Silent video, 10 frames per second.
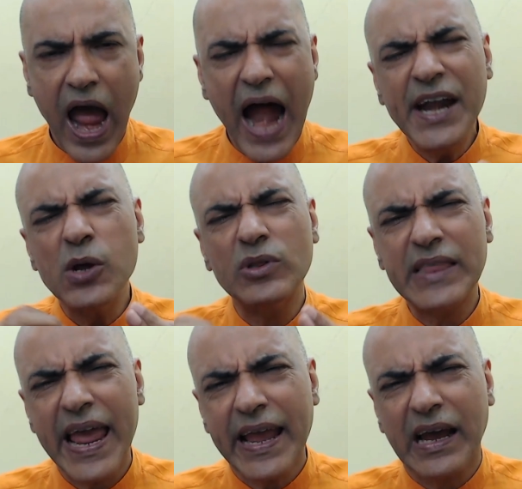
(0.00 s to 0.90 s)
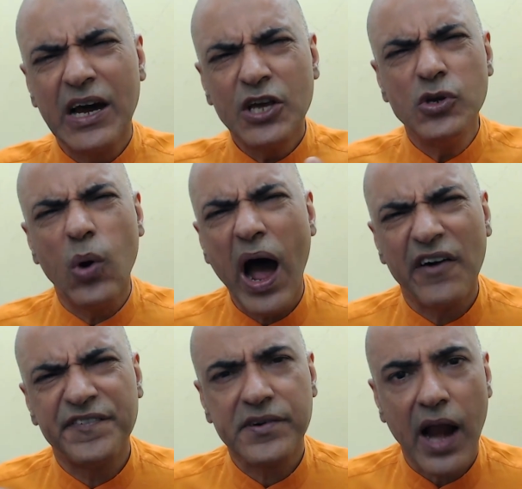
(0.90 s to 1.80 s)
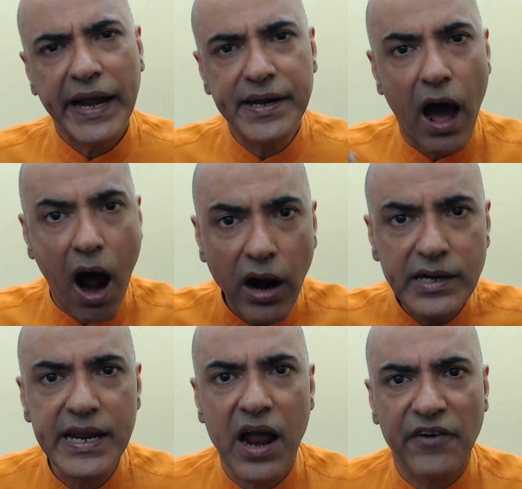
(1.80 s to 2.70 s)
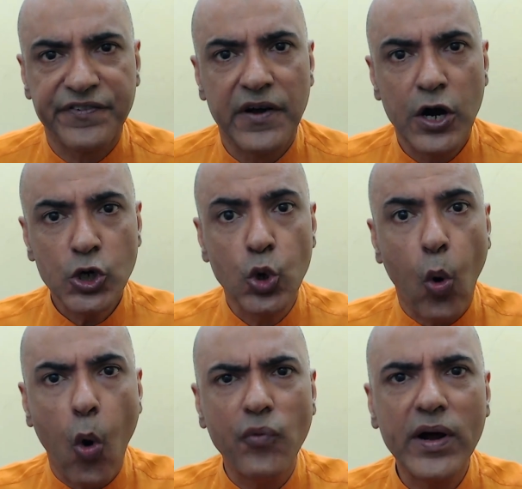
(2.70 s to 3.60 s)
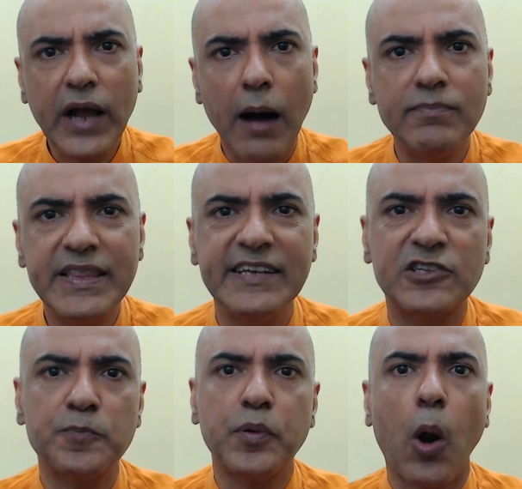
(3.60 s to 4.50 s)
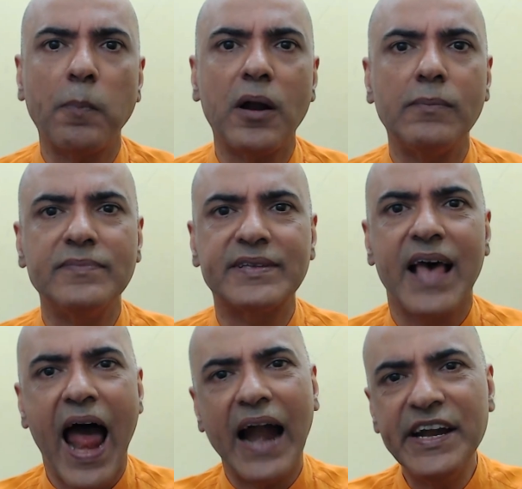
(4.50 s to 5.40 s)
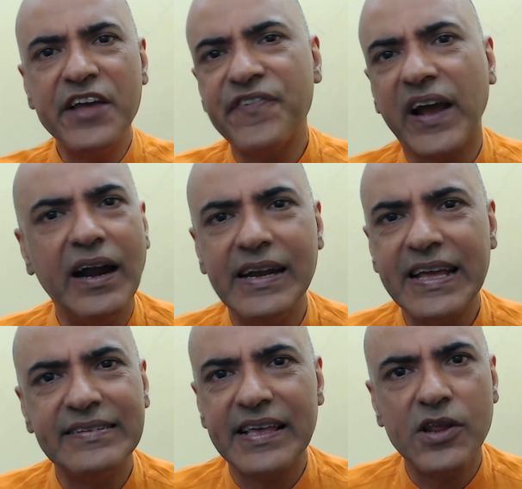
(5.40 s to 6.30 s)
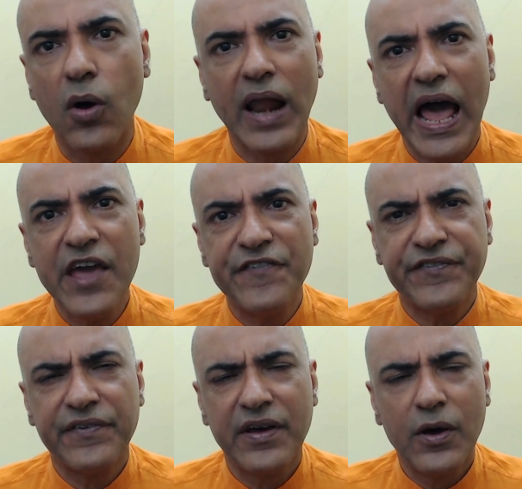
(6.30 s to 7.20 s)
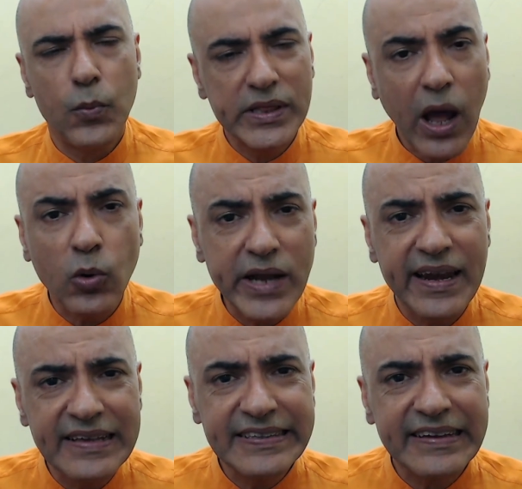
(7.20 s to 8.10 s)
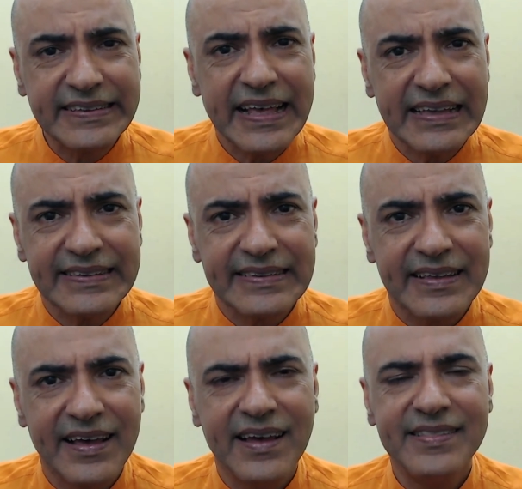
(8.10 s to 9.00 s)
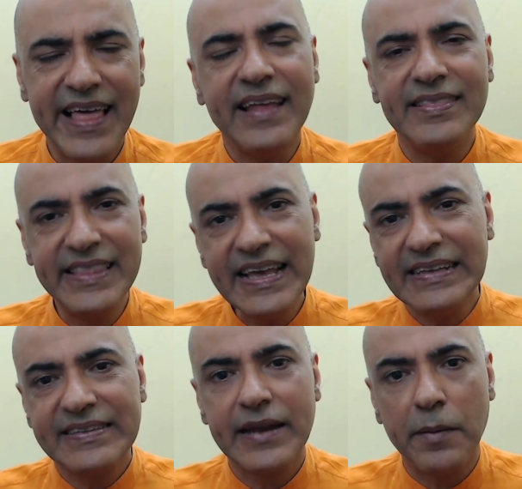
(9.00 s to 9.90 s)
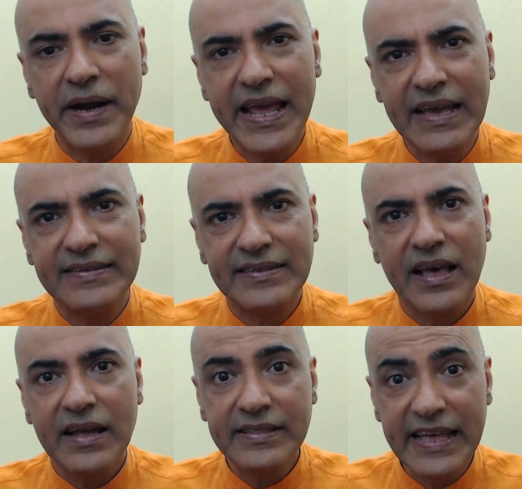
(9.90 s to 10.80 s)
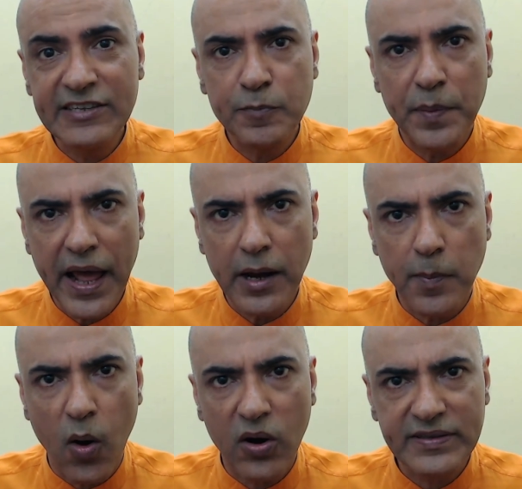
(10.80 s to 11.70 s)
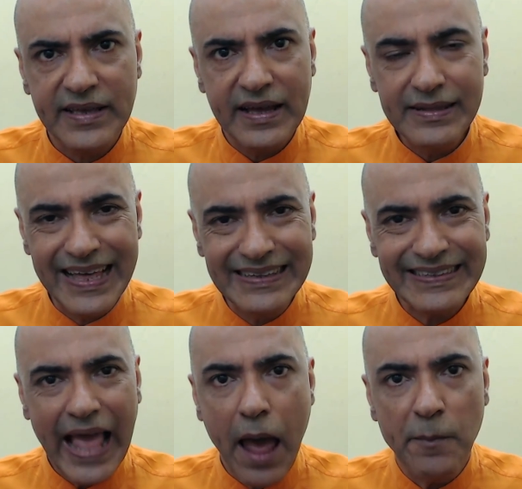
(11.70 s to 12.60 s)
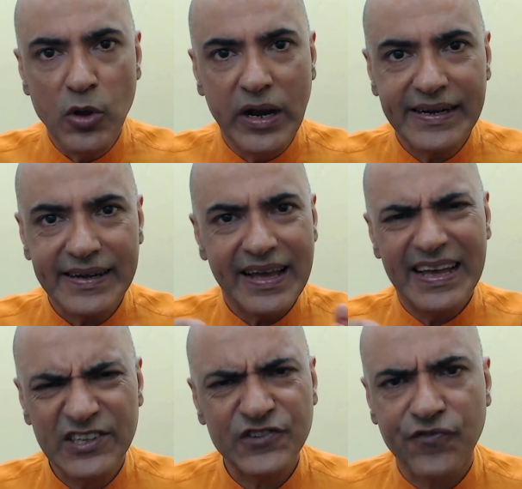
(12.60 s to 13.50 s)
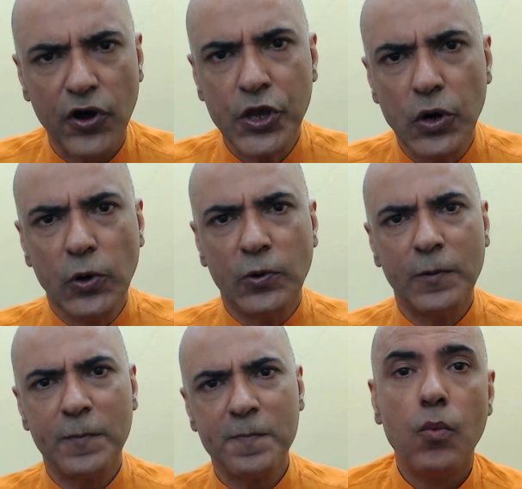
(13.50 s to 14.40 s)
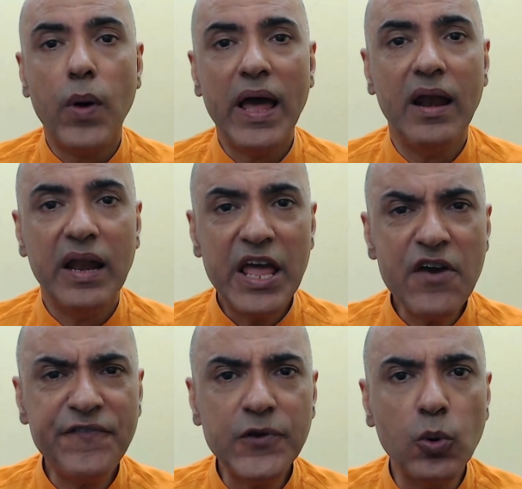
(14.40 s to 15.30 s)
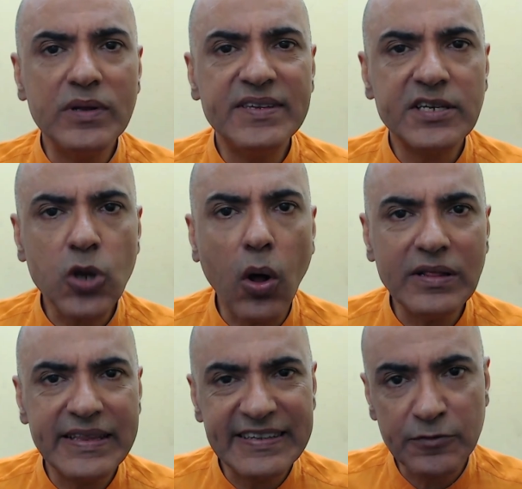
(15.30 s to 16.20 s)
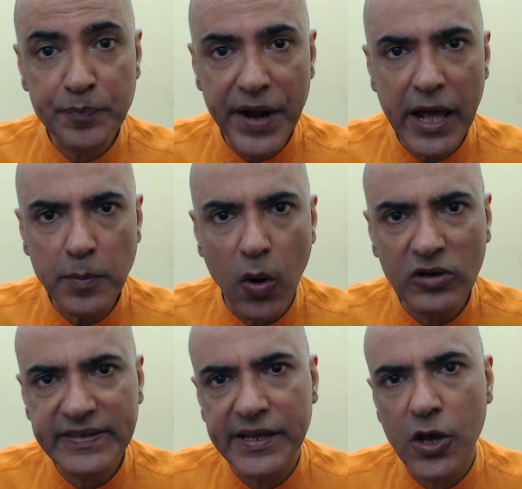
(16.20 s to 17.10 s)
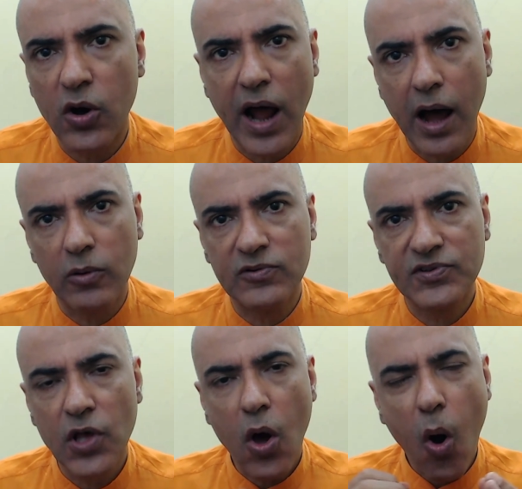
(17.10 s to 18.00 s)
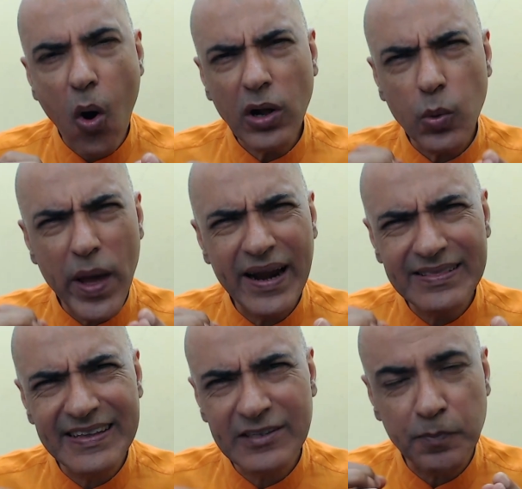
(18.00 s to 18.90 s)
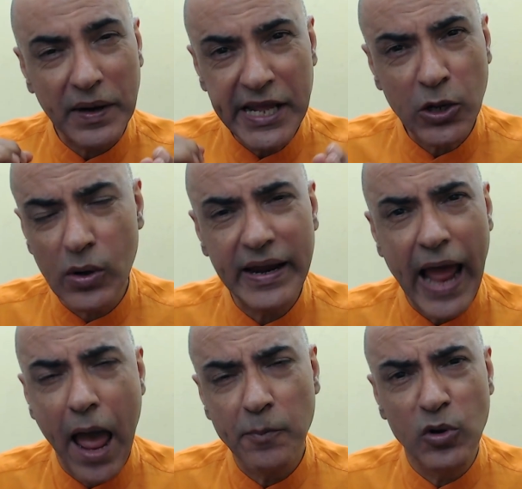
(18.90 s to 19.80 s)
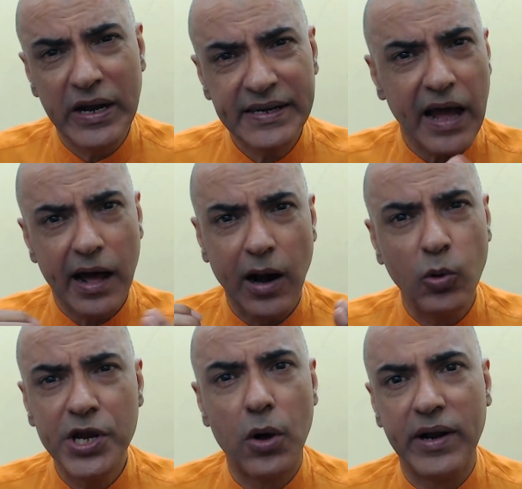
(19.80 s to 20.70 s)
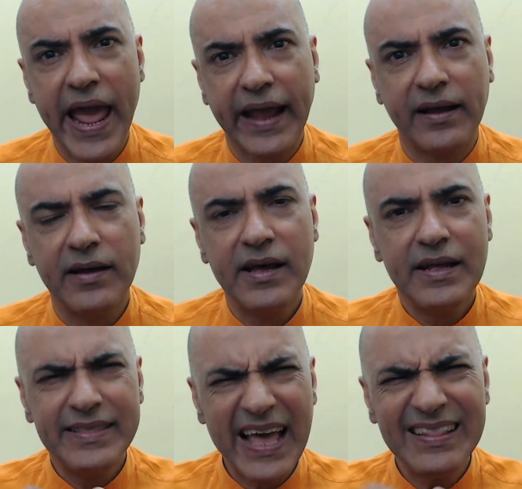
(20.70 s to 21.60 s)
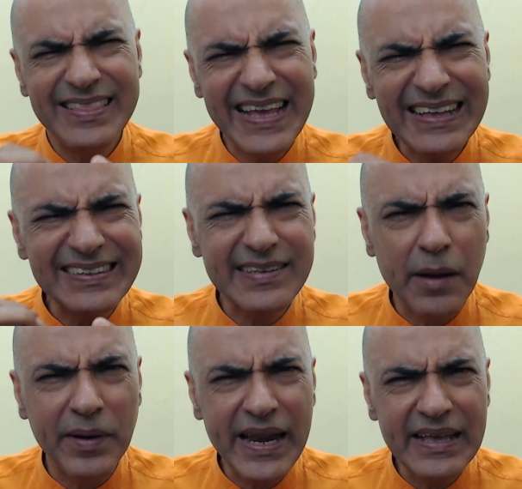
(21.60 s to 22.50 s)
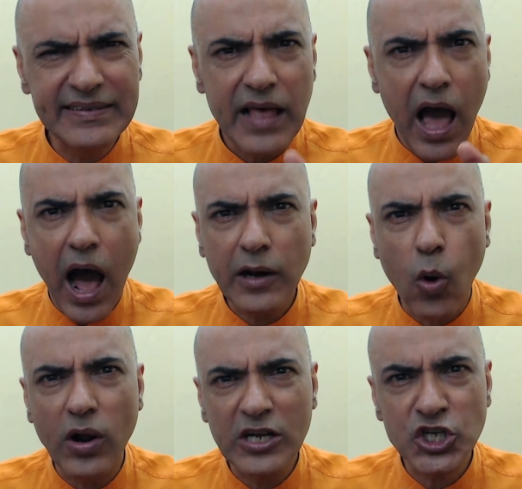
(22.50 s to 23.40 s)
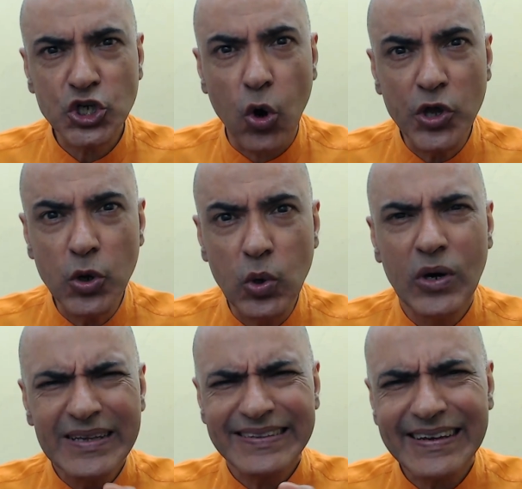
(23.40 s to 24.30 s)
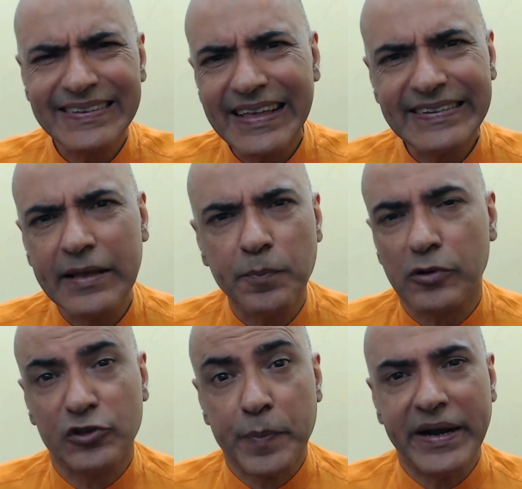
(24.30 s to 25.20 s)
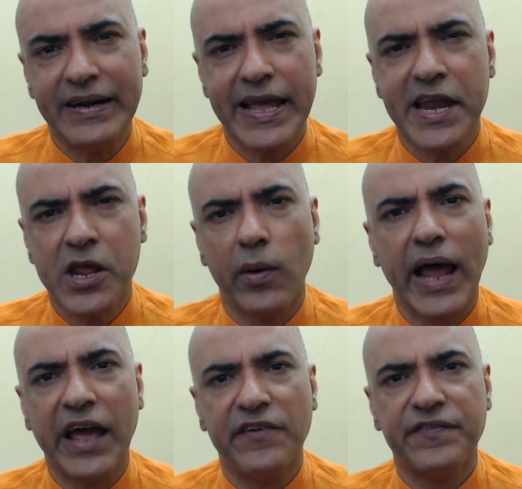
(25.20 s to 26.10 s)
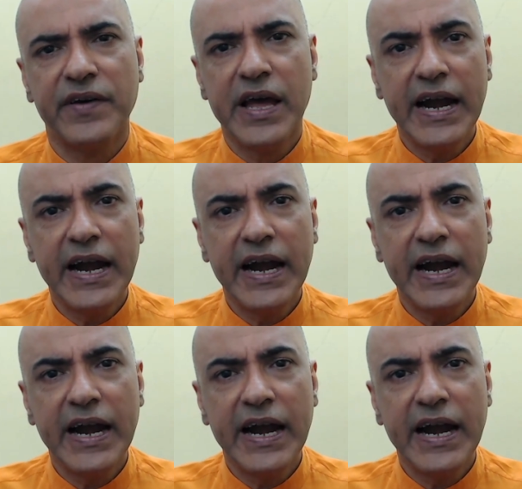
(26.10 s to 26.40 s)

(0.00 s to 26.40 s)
and you think you have tried hard enough to overcome these problems and difficulties in your life without any success, then these remedies, this prayer box, this amulet is for you. Well, if you install this prayer box in your house or wear this particular amulet around your neck, then these remedies are gonna show you success and prosperity in your life.